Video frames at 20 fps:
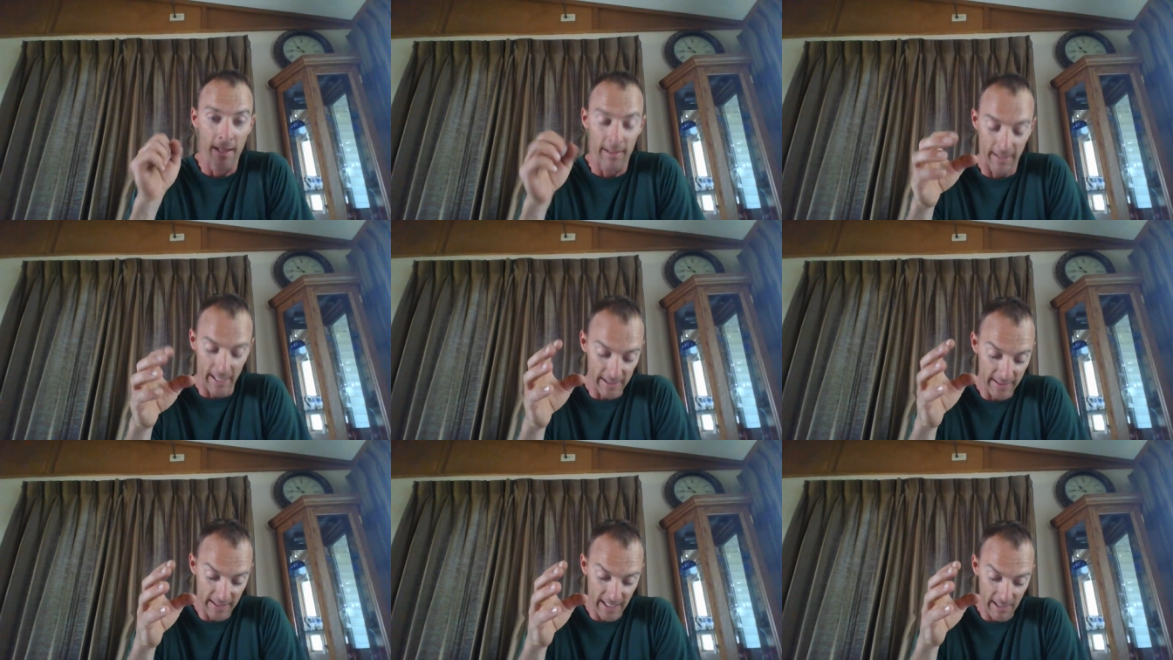
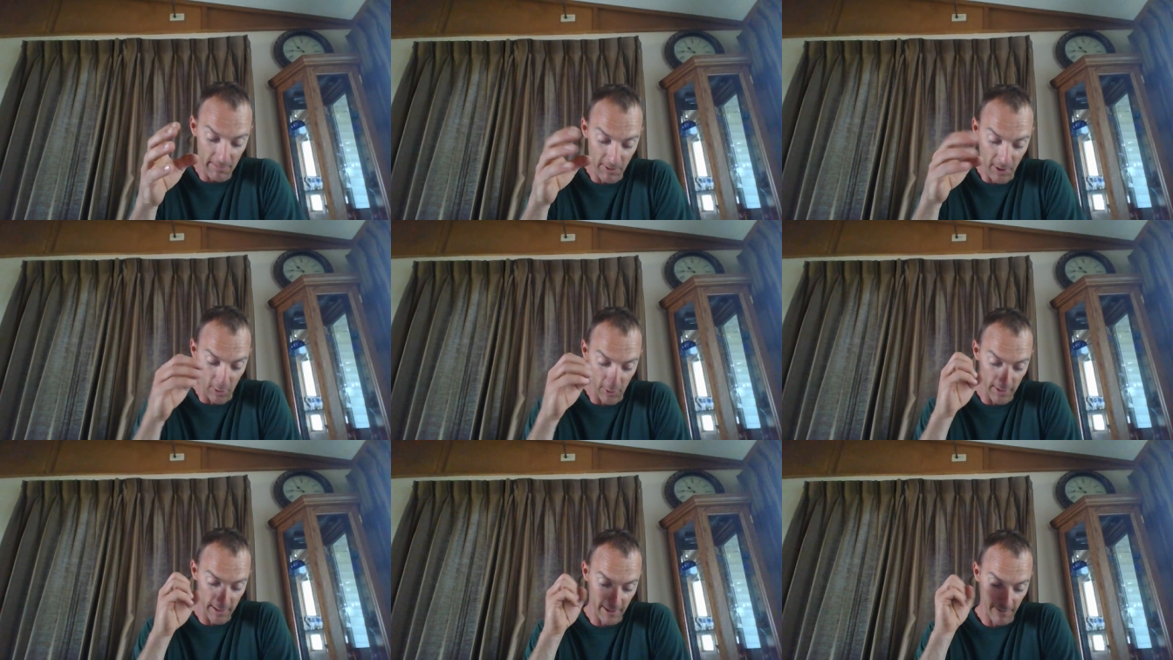Let's keep
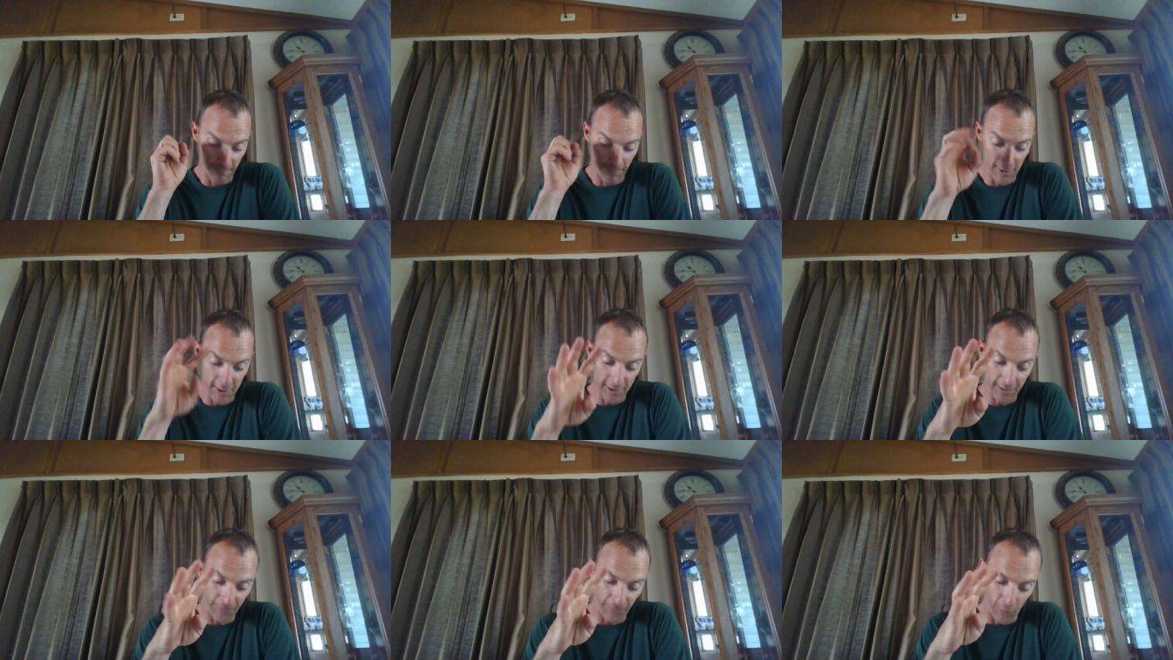going here.
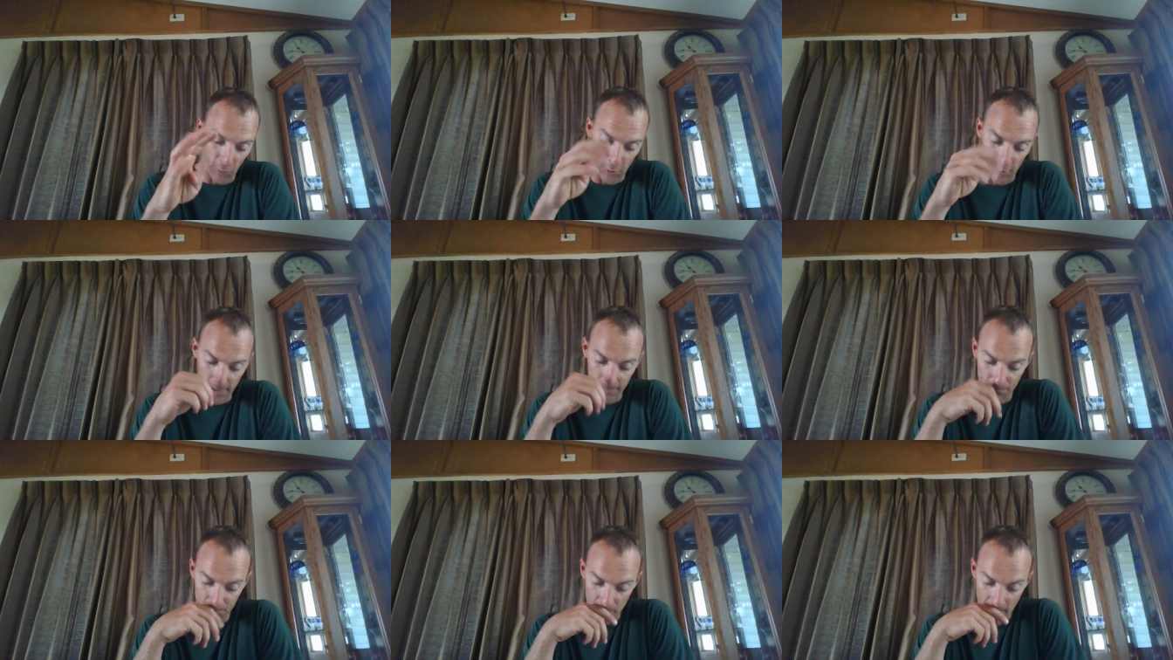Verse
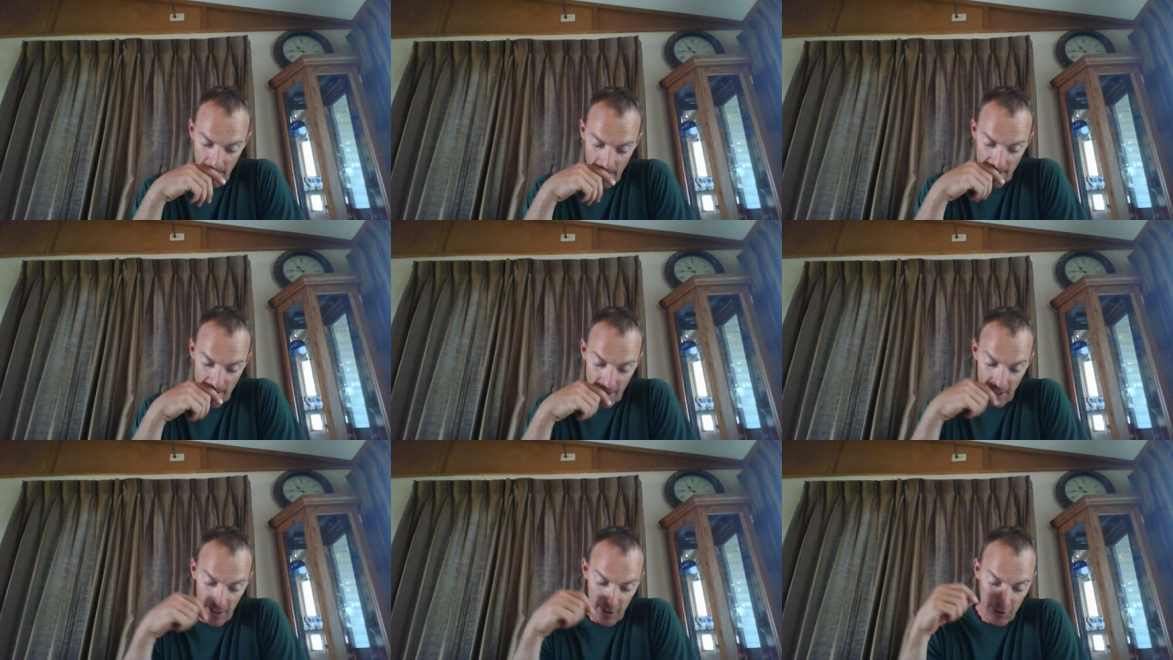4
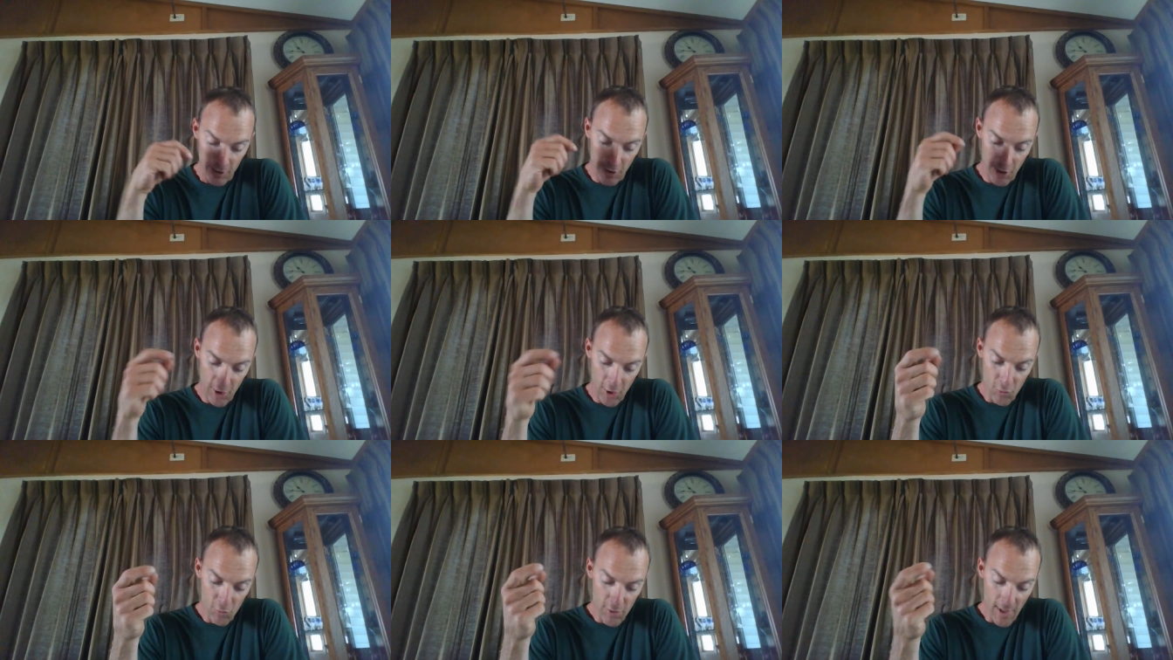Do
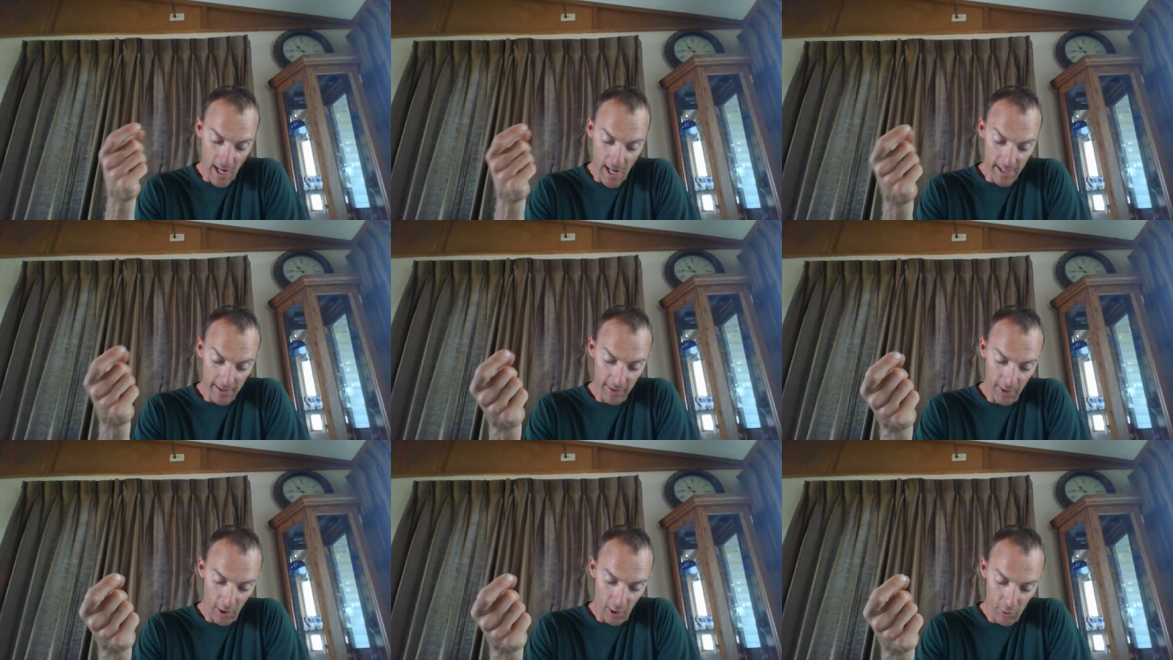you
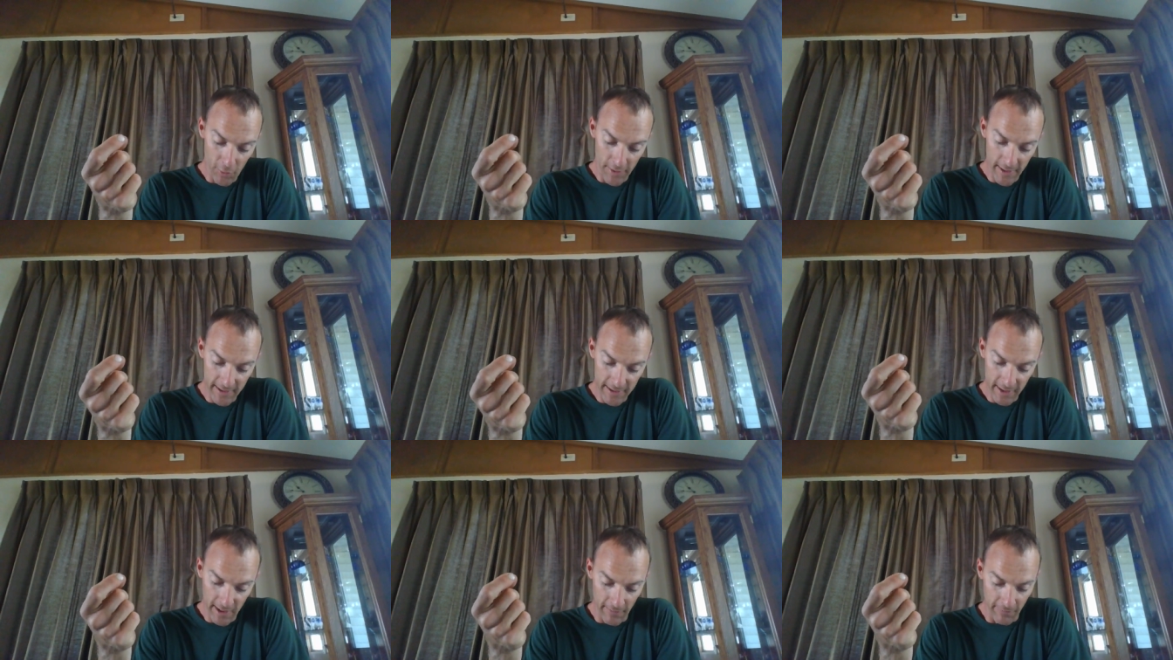not know
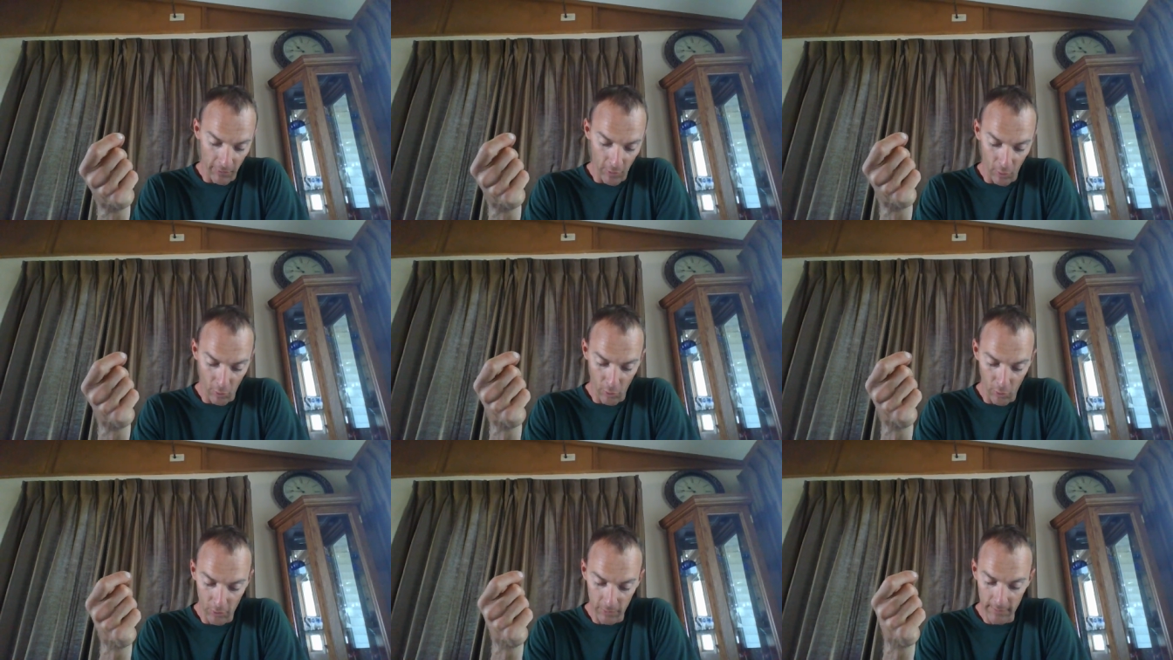this of
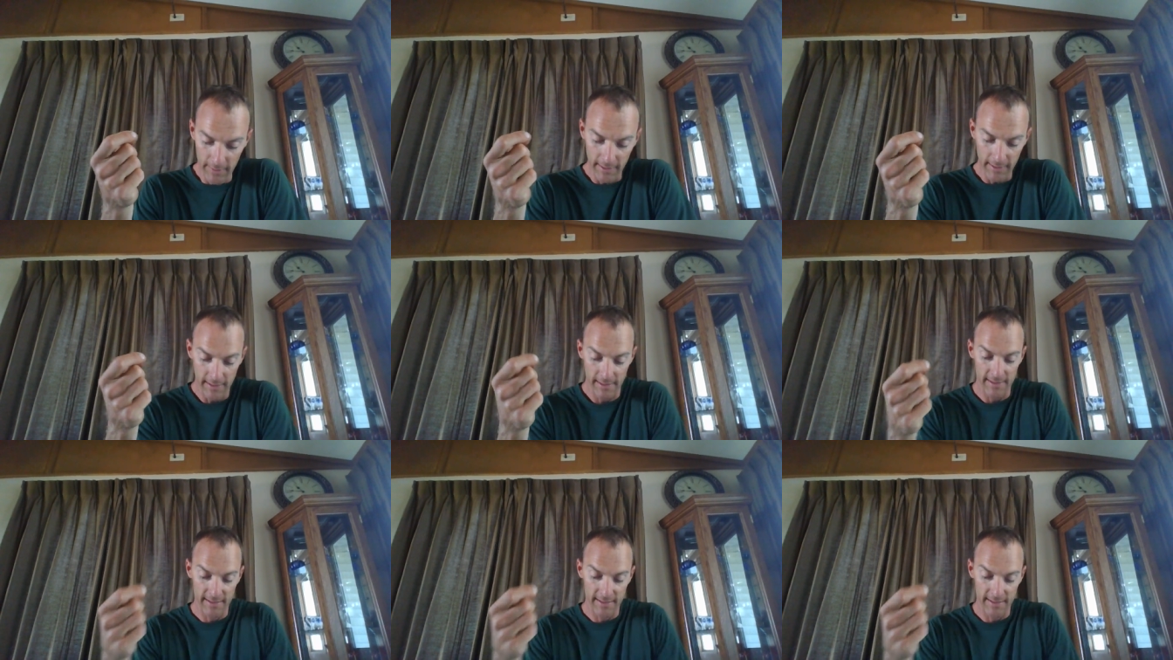old,